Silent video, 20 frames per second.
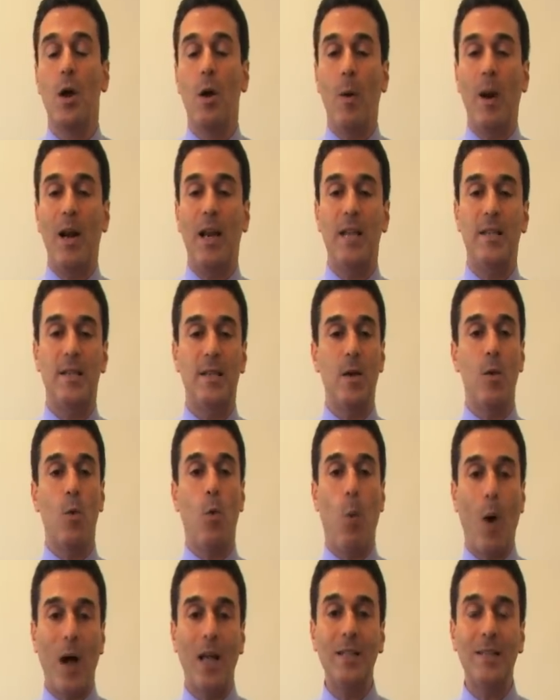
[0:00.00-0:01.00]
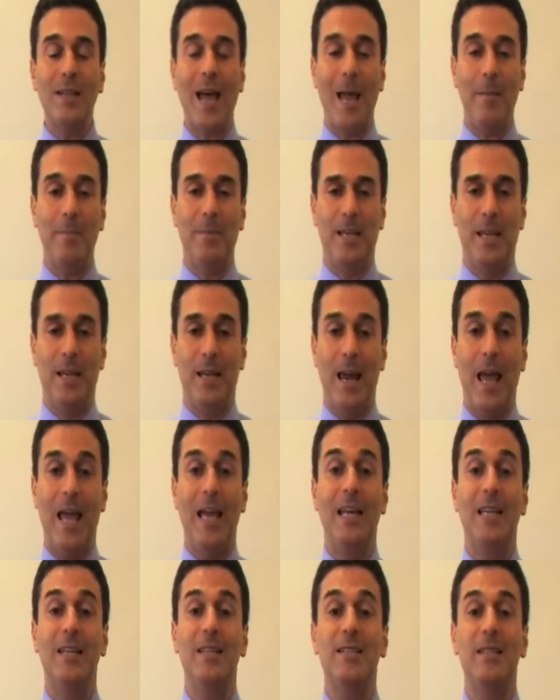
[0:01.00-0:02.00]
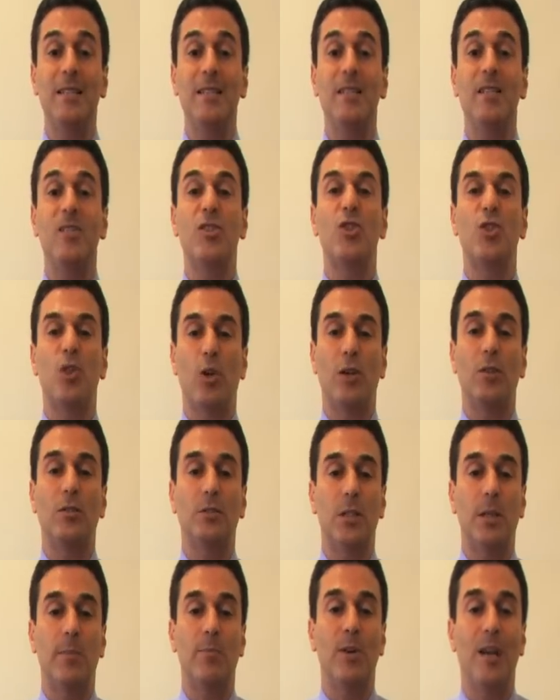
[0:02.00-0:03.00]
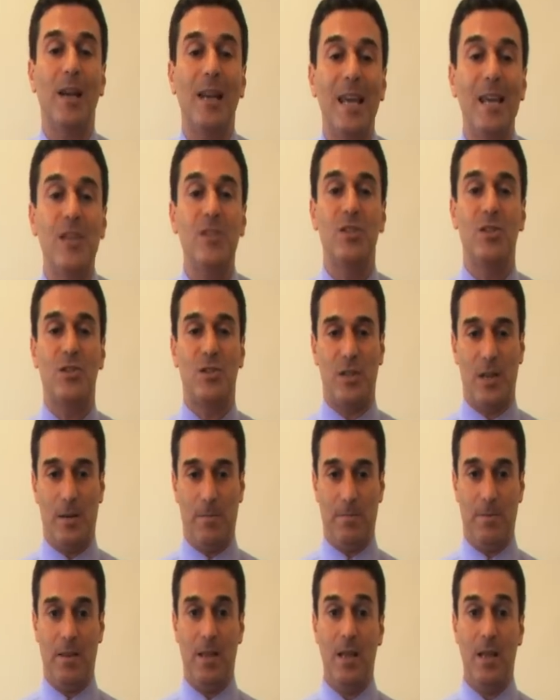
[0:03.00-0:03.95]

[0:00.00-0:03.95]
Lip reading: when it's a one-time deal and this is a short-term relationship.